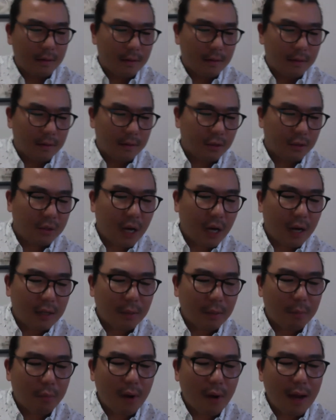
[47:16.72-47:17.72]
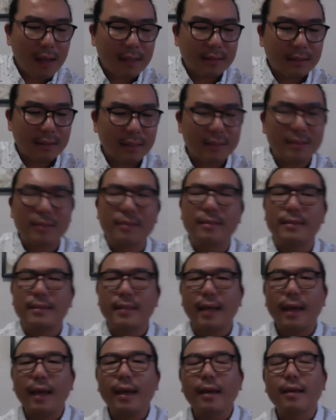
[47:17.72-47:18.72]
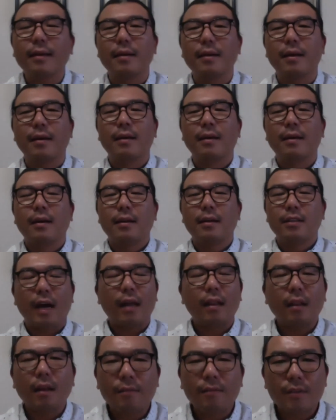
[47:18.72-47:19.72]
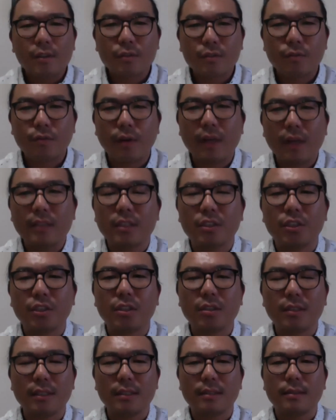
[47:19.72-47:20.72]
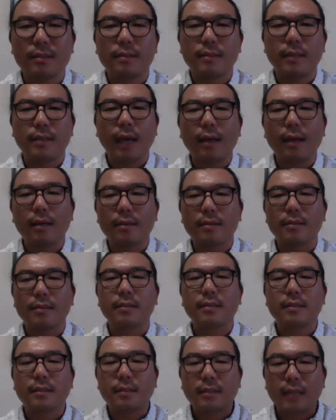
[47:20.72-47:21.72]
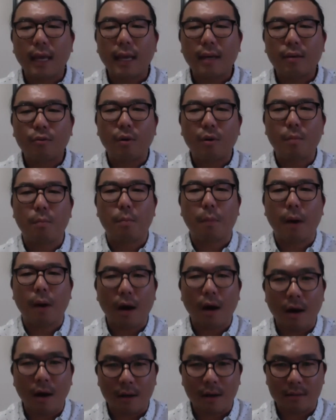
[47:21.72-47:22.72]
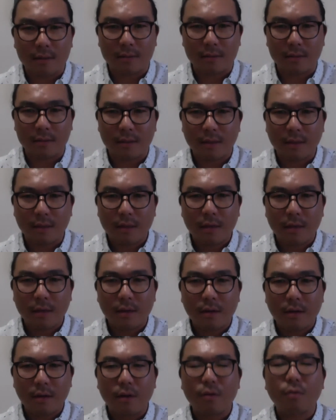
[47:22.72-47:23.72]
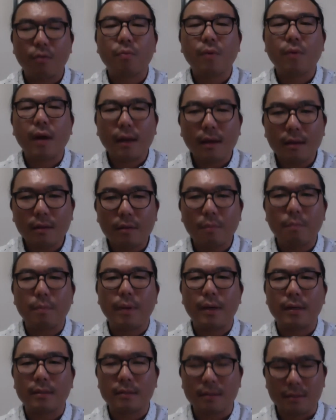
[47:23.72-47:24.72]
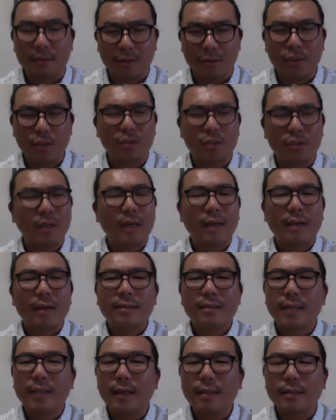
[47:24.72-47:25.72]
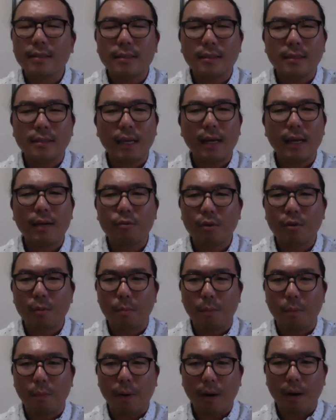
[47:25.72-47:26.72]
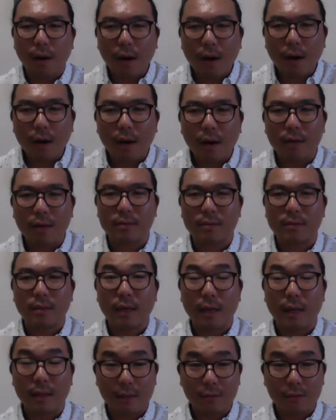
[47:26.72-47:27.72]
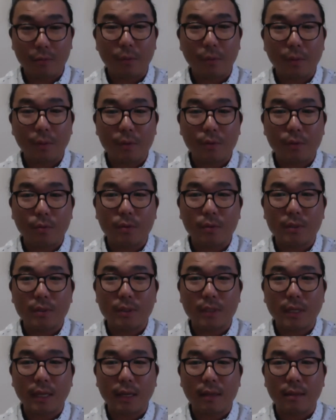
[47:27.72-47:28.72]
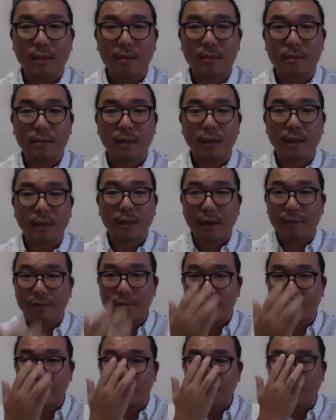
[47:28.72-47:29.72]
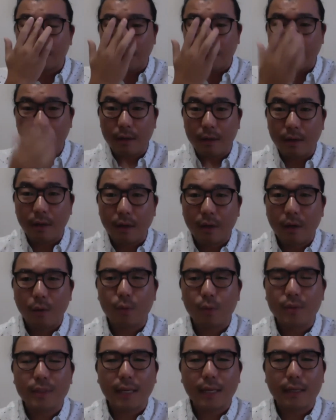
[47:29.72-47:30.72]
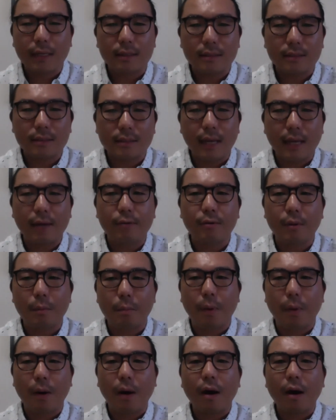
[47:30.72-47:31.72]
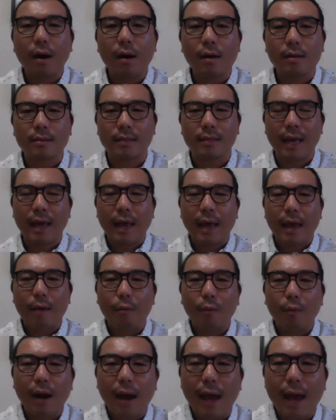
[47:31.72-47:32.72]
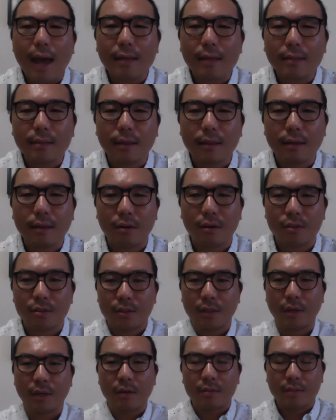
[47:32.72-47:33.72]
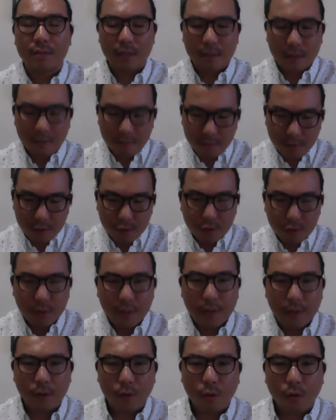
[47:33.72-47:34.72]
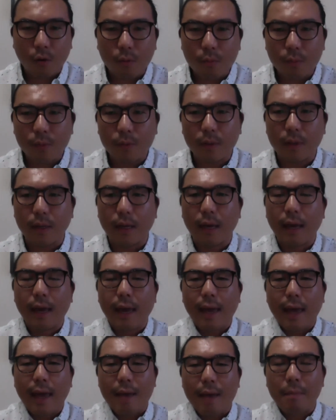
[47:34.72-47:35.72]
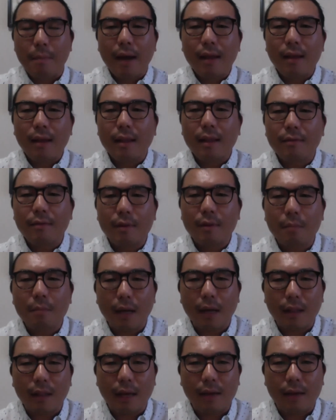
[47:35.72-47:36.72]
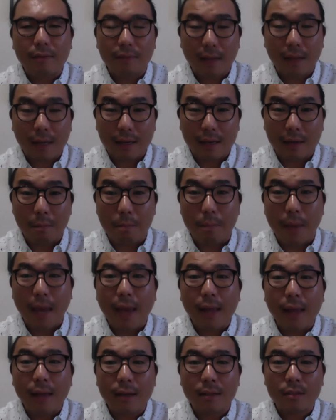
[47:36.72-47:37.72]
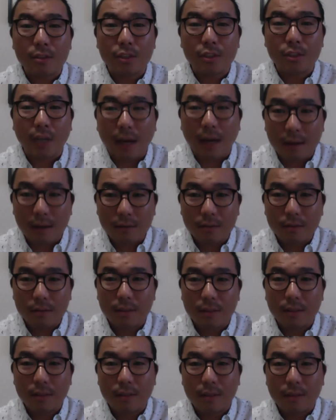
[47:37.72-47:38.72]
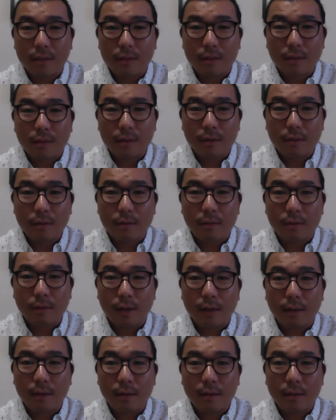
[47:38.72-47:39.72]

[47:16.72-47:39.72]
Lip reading: So Dr. Bryant says, I love this phrasing. She says, take sacred pause on a regular basis. Just take sacred pause. And that's what we're doing today, this Sunday afternoon, right? We're taking sacred pause and we're asking ourselves individually and corporately, am I living my life like an abandoned child? Right?